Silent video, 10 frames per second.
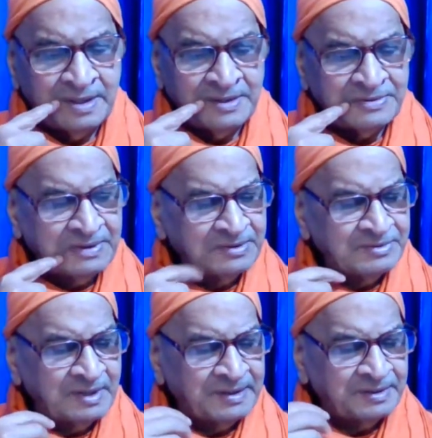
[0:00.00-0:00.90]
It is
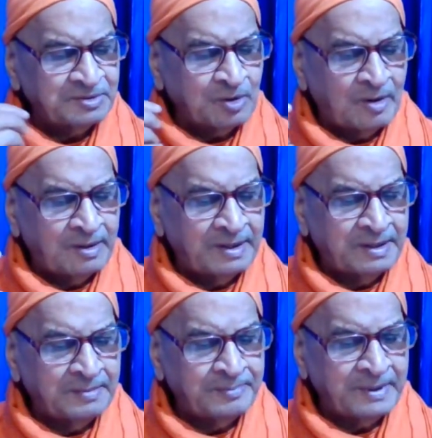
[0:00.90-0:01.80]
this that is called
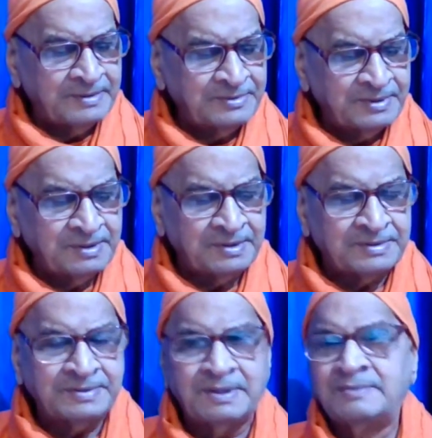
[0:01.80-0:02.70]
a difference in
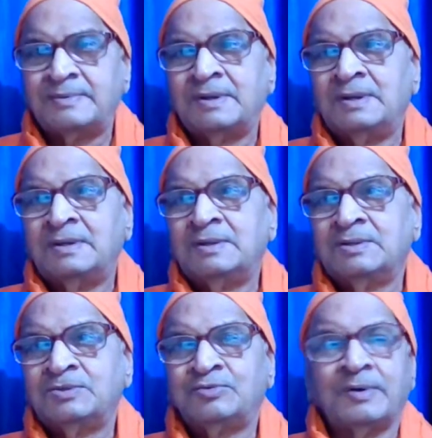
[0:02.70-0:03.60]
itself.
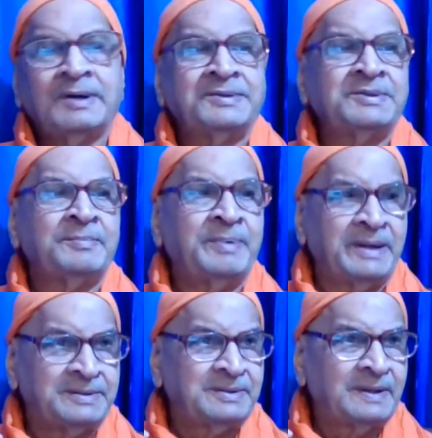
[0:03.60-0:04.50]
Swagata
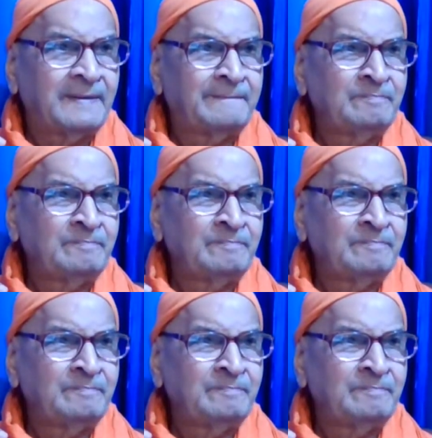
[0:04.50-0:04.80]
Bhed.